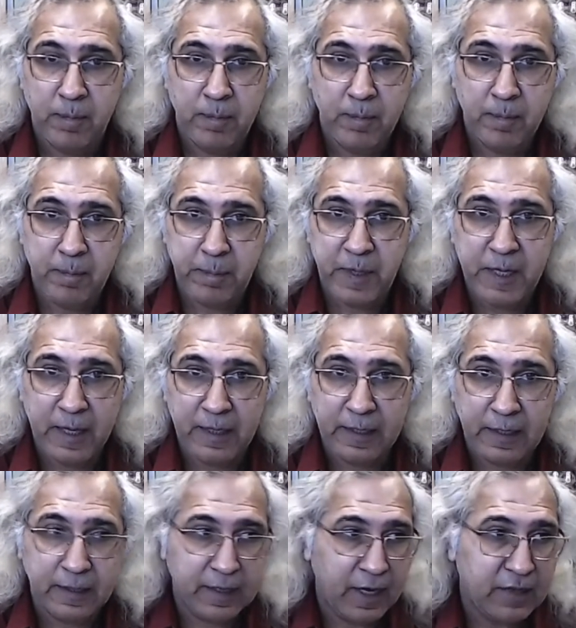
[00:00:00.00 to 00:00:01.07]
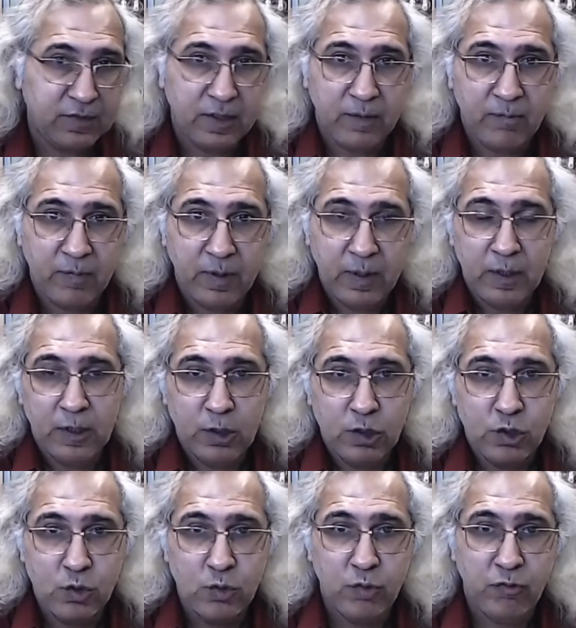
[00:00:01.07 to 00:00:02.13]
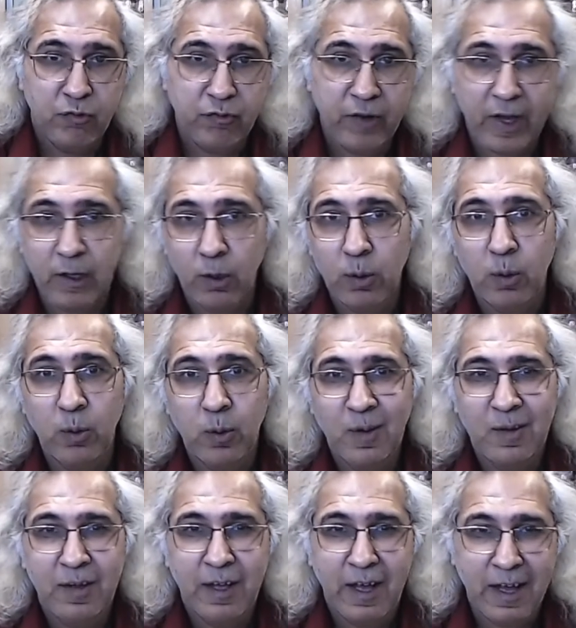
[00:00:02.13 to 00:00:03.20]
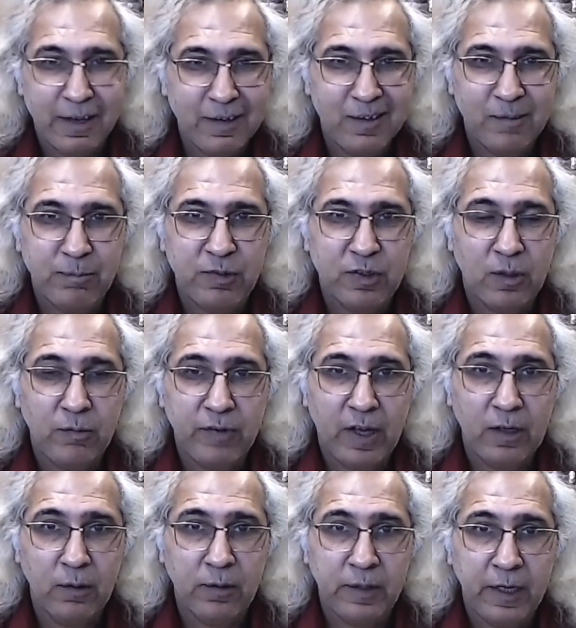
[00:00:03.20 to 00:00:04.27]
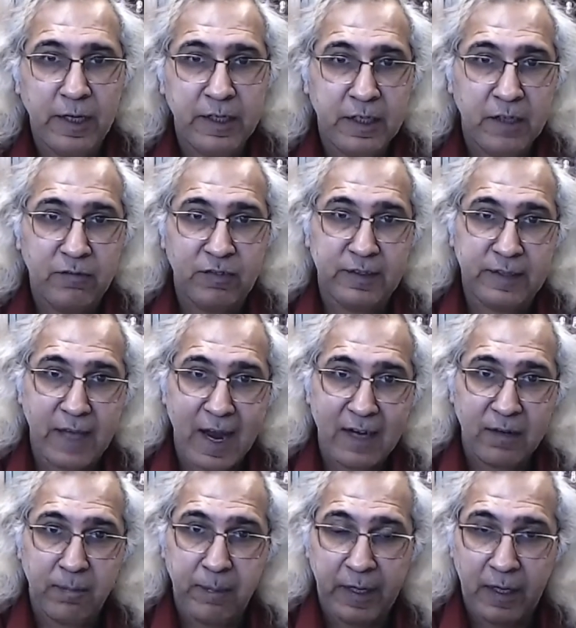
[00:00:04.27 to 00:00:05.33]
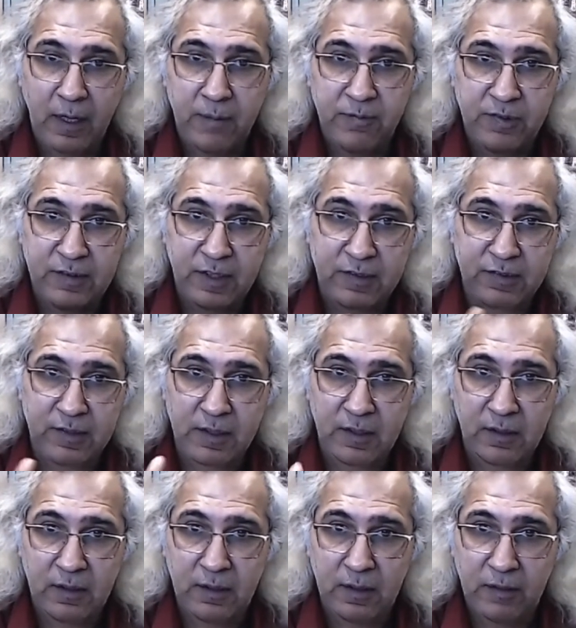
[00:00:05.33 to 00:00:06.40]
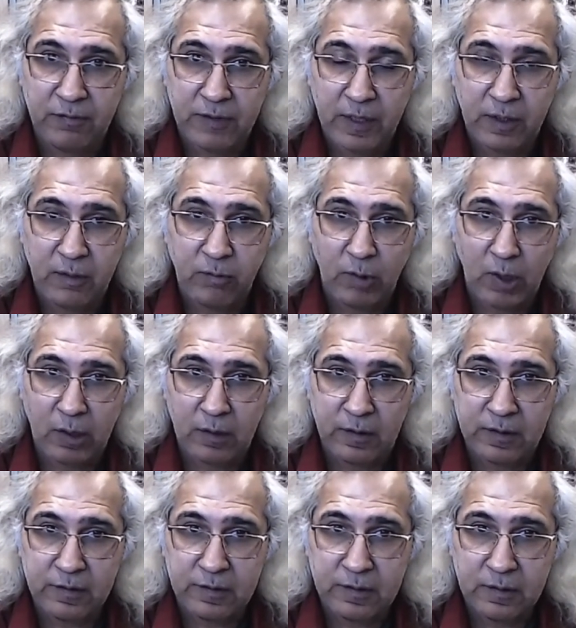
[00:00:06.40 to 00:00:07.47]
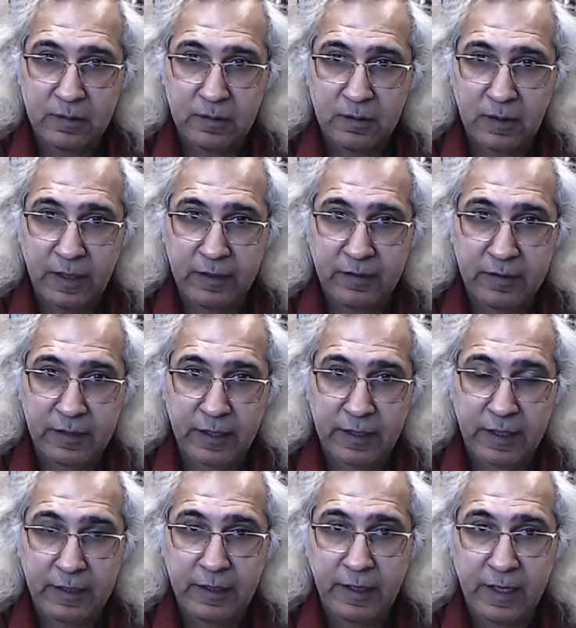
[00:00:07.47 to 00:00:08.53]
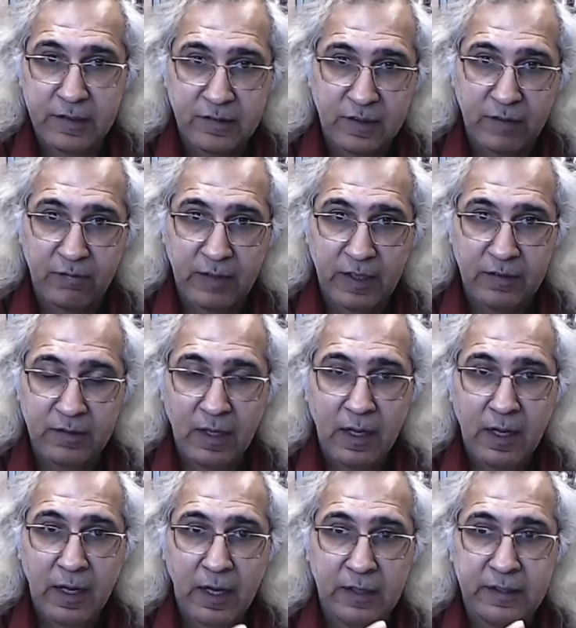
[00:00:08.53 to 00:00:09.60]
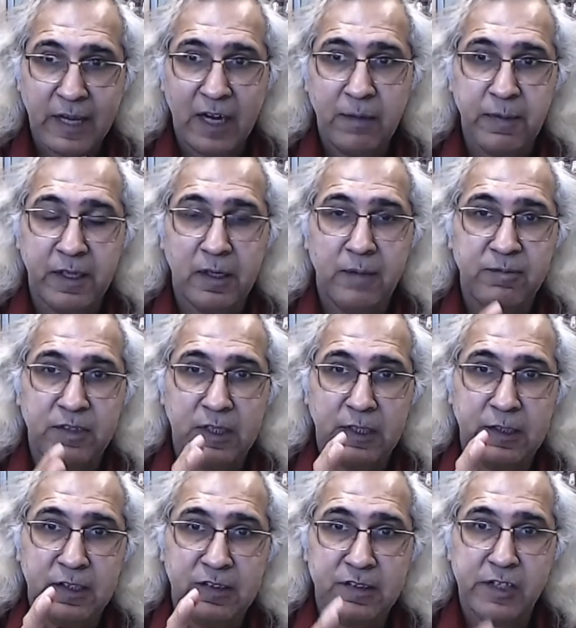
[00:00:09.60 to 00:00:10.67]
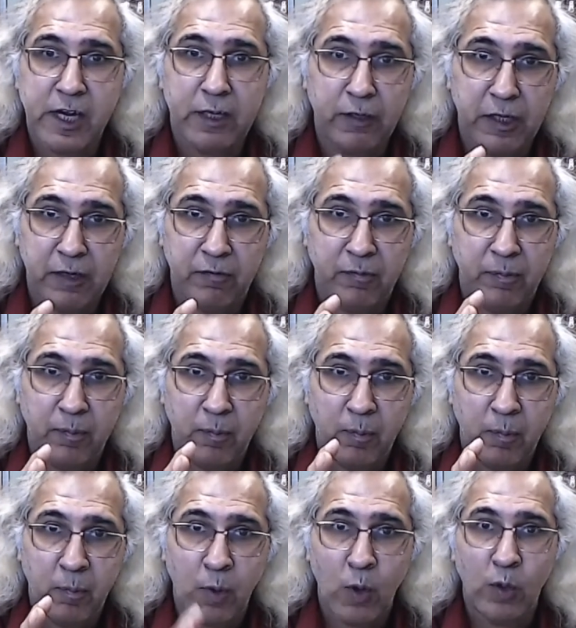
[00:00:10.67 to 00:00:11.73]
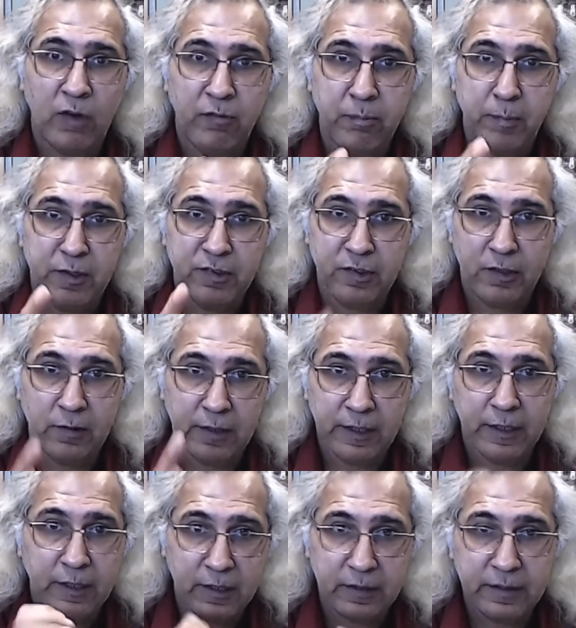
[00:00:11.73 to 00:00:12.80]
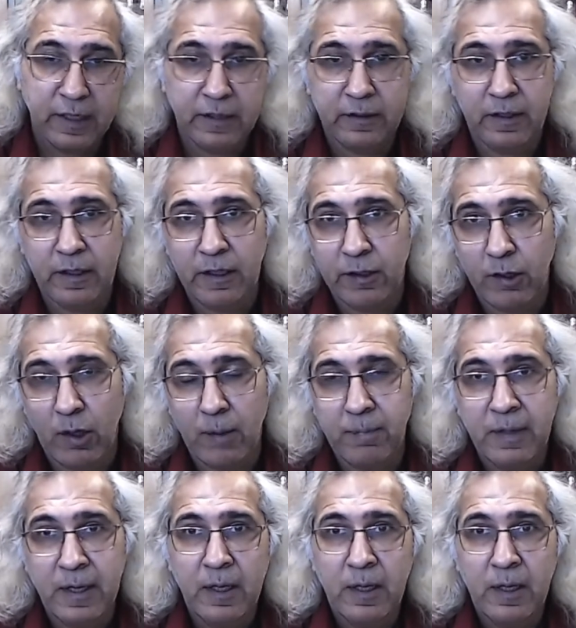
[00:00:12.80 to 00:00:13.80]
being aggressive to fellow Arabs or fellow natives, that becomes the circle of their violence right? Their aggressiveness, and that becomes the destructive mode of masculinity that they adopt.